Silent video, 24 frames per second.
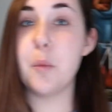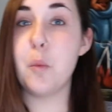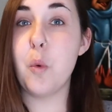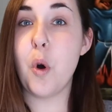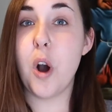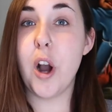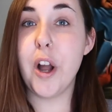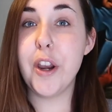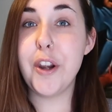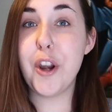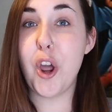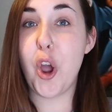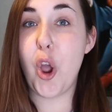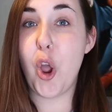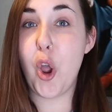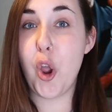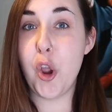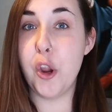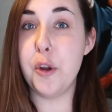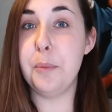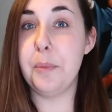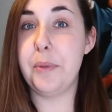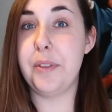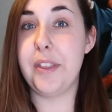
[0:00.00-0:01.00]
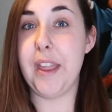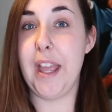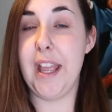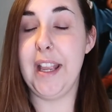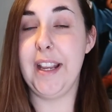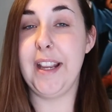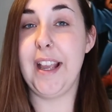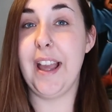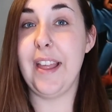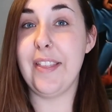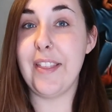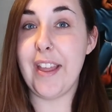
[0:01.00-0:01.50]
one home
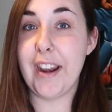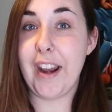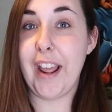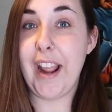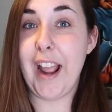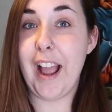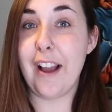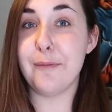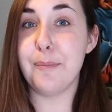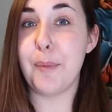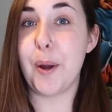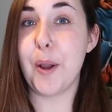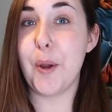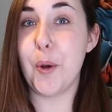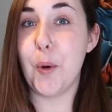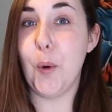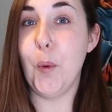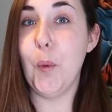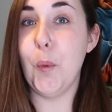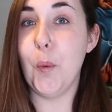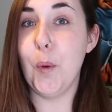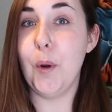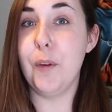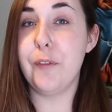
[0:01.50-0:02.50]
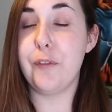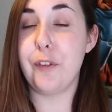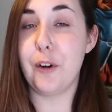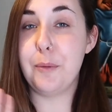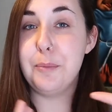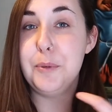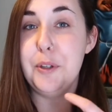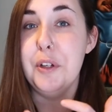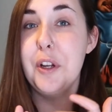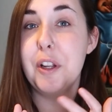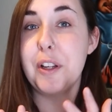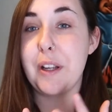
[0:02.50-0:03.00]
thing, and then I have my haul
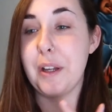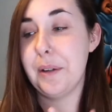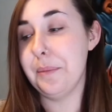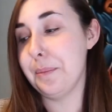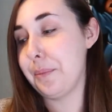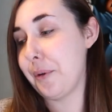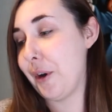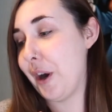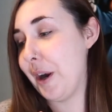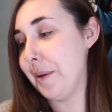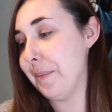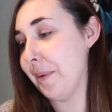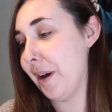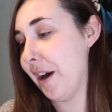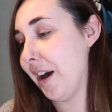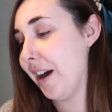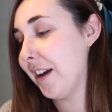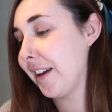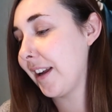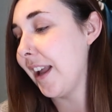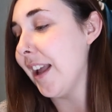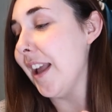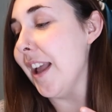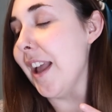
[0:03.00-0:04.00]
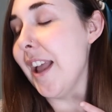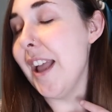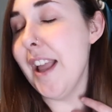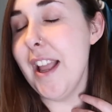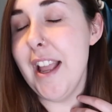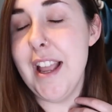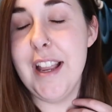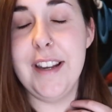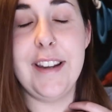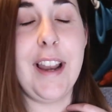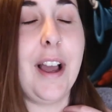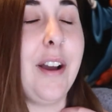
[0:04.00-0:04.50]
from New Look and Primark.
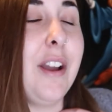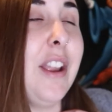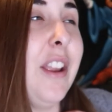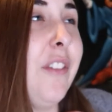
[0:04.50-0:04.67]
Now,